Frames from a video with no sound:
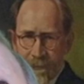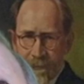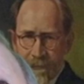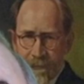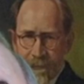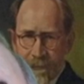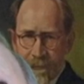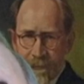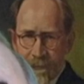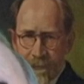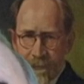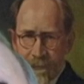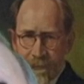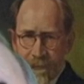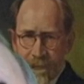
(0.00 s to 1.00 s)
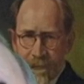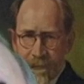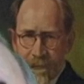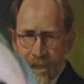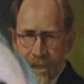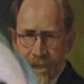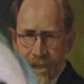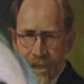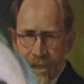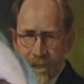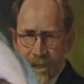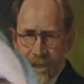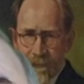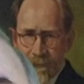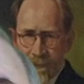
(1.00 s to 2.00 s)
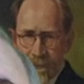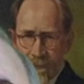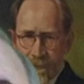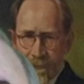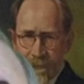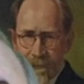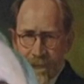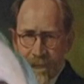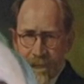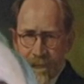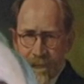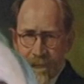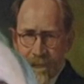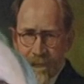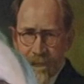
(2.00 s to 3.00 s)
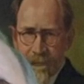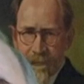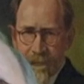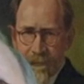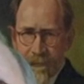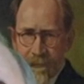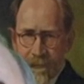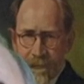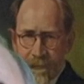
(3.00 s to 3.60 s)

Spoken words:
The person shown says nothing.